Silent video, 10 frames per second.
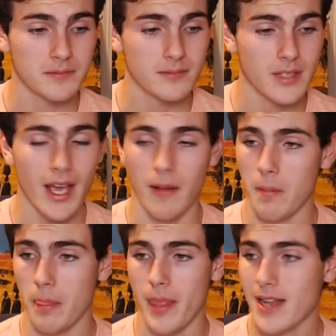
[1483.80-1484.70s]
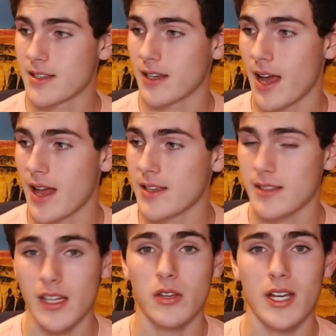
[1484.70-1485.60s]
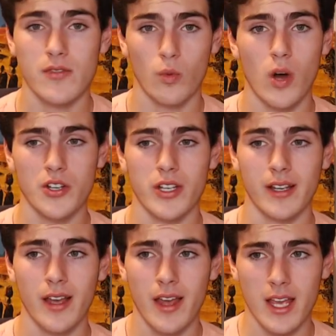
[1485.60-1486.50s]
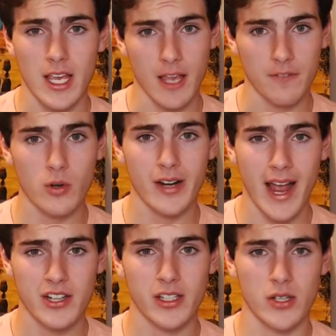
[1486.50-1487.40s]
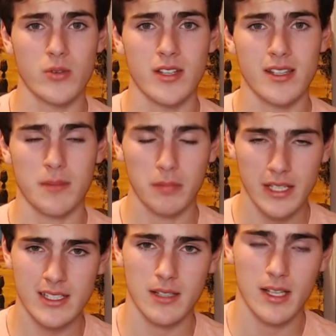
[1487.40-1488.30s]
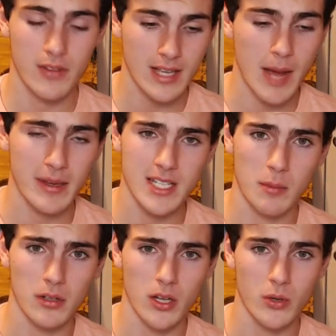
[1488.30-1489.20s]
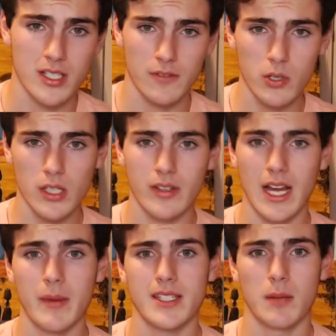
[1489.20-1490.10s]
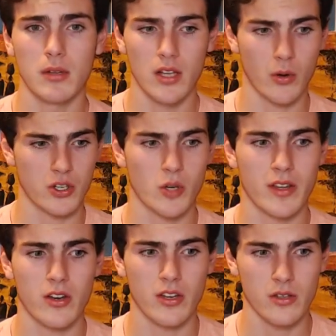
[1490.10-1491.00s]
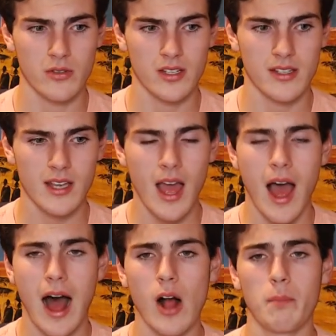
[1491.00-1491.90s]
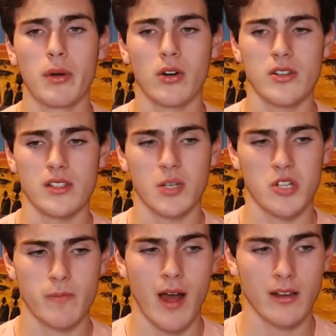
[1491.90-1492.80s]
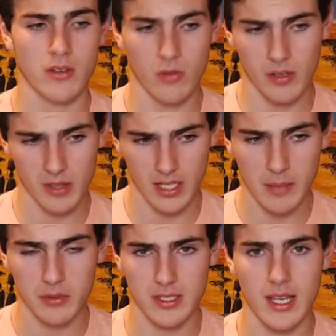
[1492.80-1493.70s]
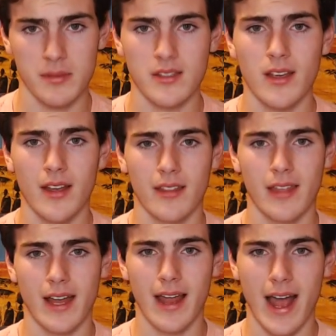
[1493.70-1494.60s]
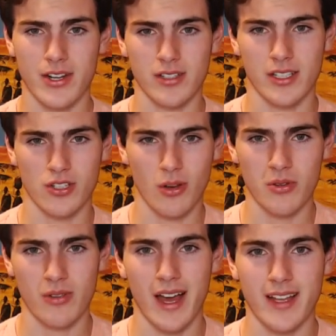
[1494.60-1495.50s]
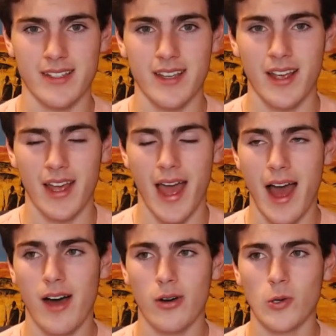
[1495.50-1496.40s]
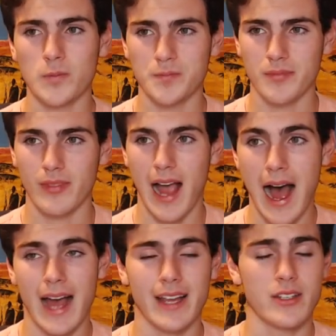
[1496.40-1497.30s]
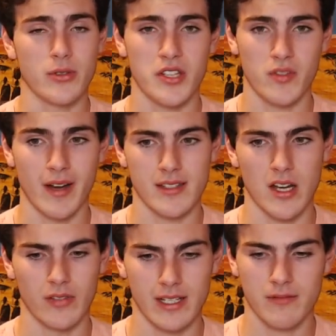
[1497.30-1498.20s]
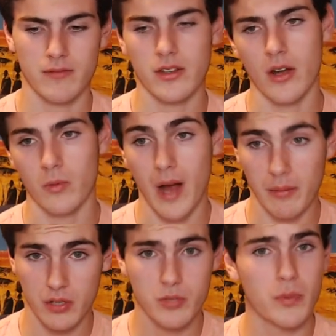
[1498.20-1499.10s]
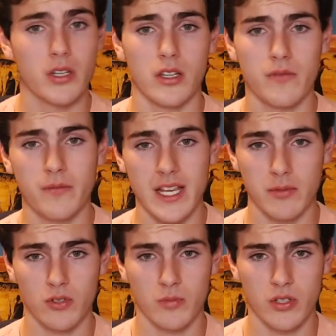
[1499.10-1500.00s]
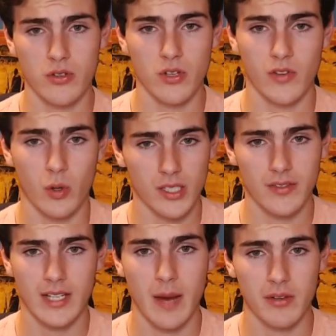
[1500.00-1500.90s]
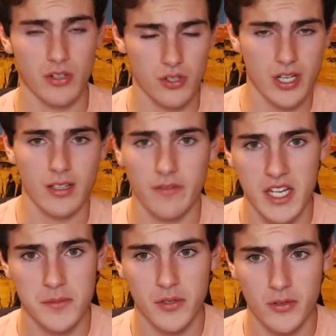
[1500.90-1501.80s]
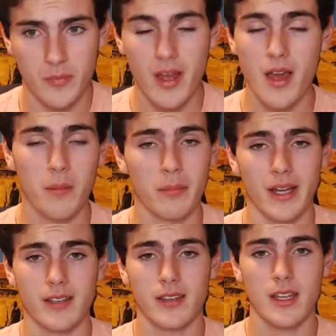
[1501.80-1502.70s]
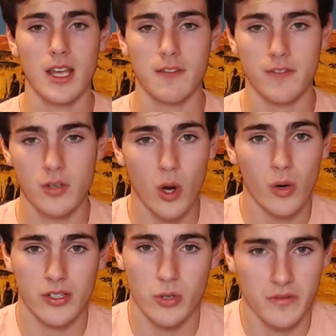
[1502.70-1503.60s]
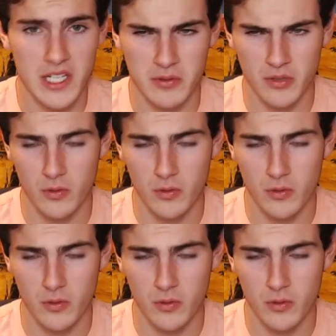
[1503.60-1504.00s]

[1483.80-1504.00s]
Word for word: yeah, that's it, guys. Thank you guys for watching. If you're going to actually use this, please leave a comment down below, because if you leave a comment down below and show me that you're going to use this, I'll personally respond to you with a couple tips that actually show you guys how I do this for myself. Like, you know, I'm going to put in the Facebook group too, so if you don't leave a comment, you can just check in the Facebook group. But if you don't want to join the Facebook group